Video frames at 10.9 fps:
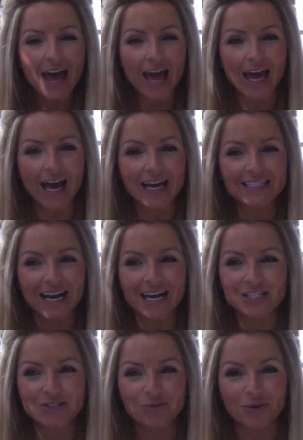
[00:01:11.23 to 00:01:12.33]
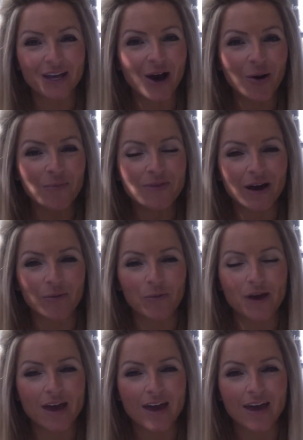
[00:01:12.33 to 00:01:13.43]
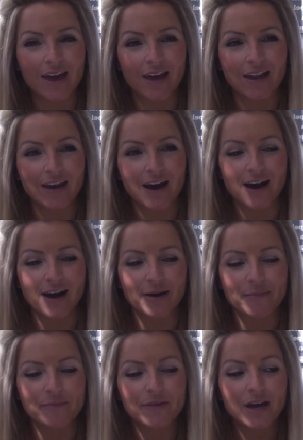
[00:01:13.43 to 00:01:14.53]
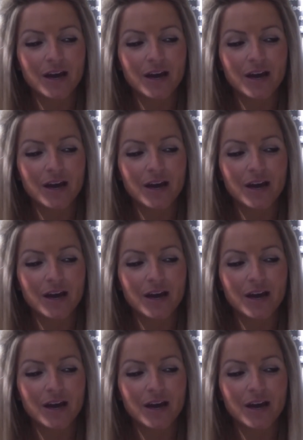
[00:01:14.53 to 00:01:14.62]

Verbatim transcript: and i just really hope that we can um,